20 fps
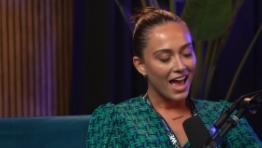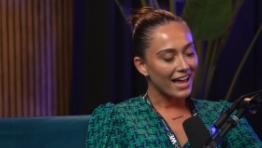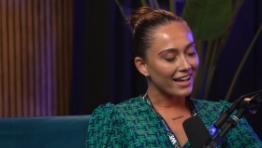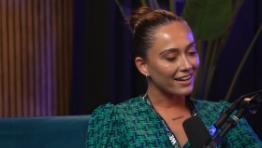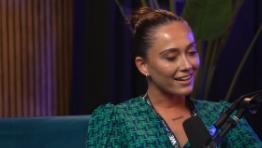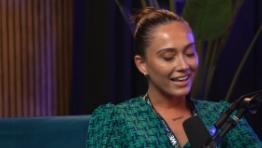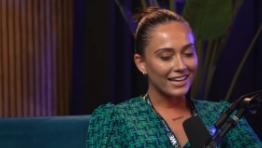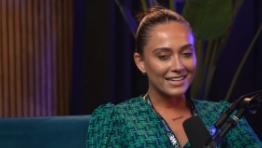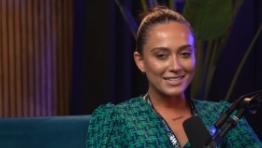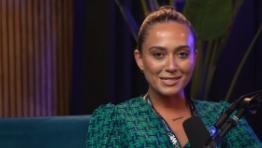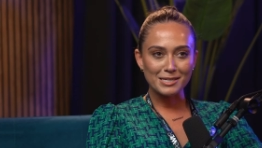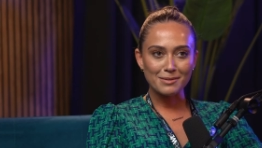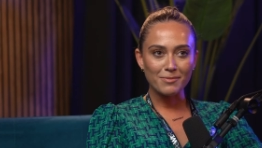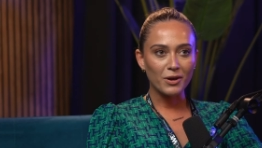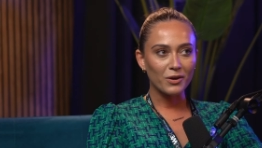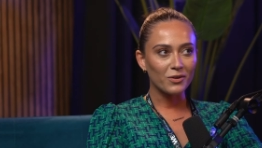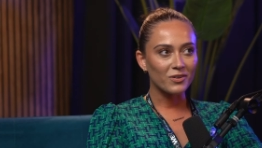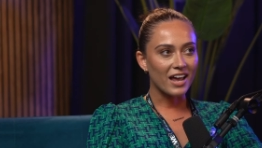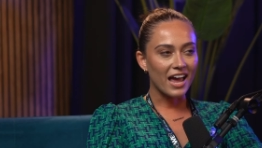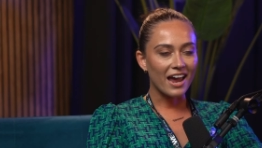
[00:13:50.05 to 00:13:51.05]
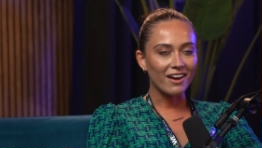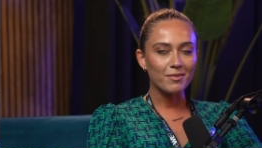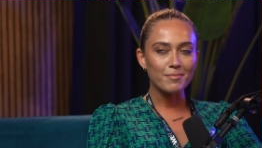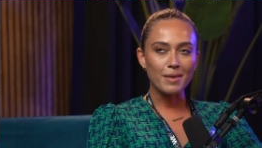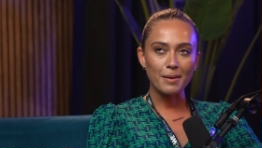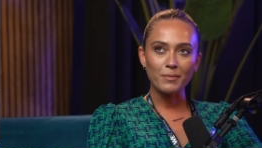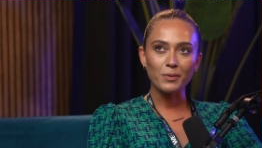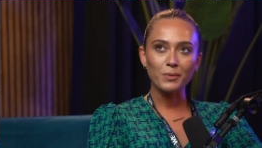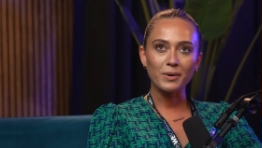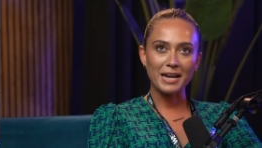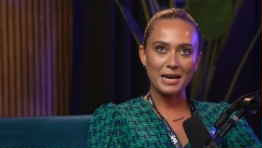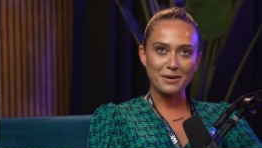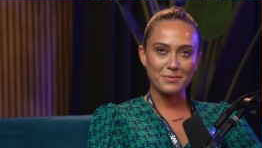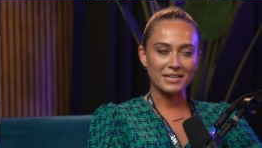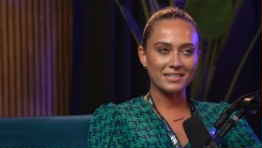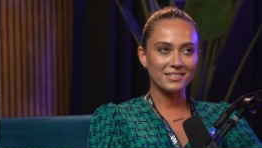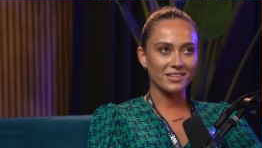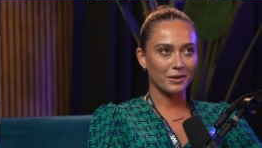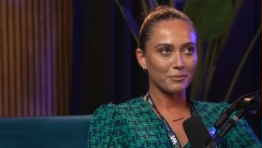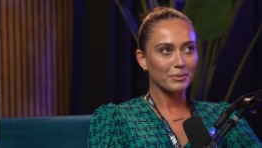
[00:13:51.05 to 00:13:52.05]
And like, Simone, I remember when I
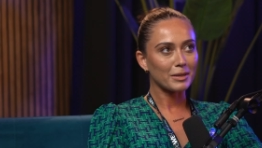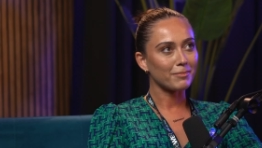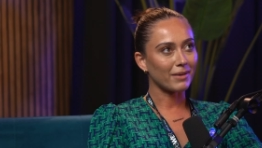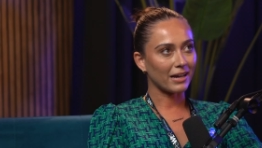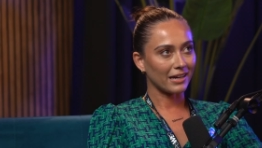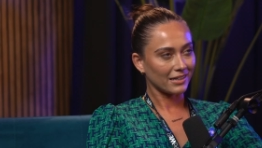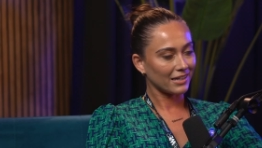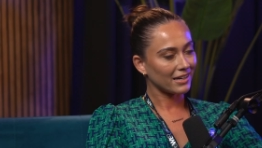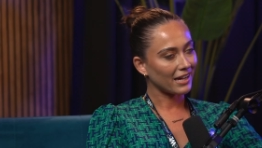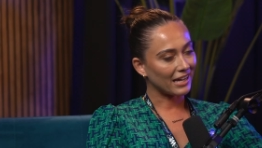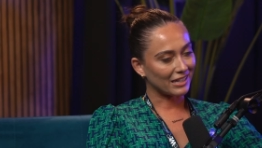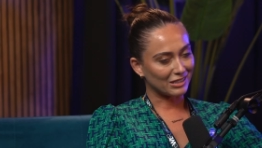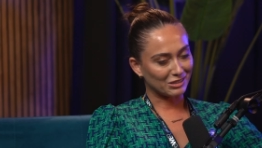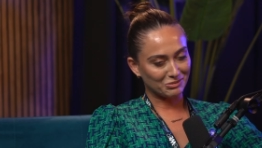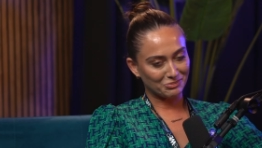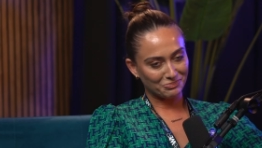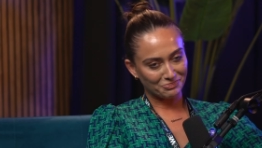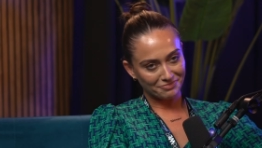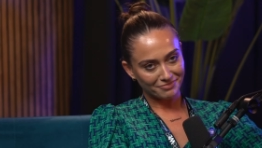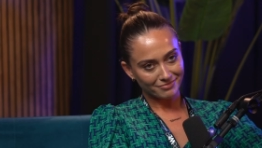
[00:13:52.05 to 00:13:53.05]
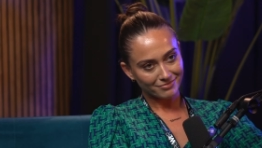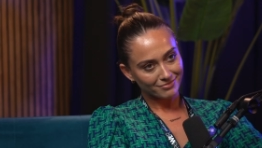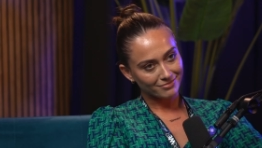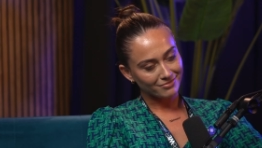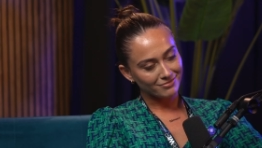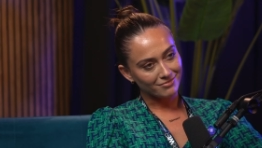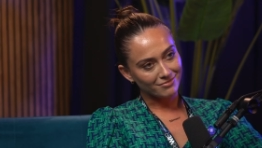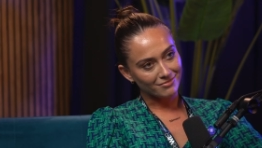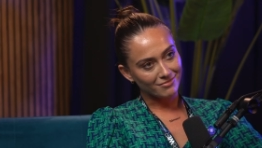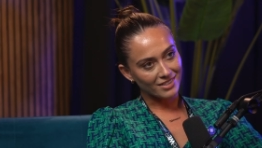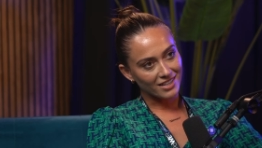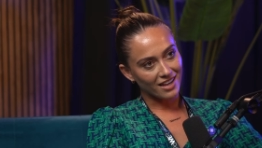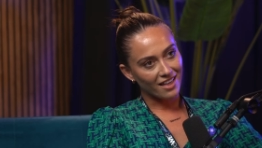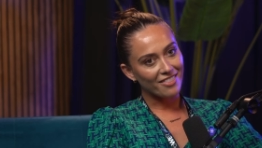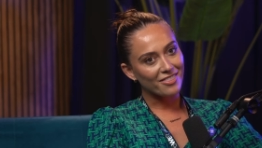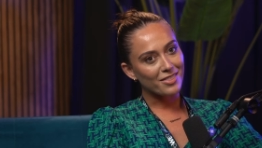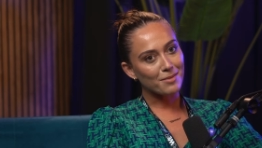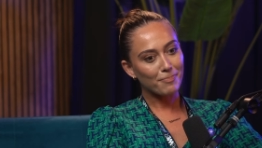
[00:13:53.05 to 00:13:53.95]
went to open a bank account, the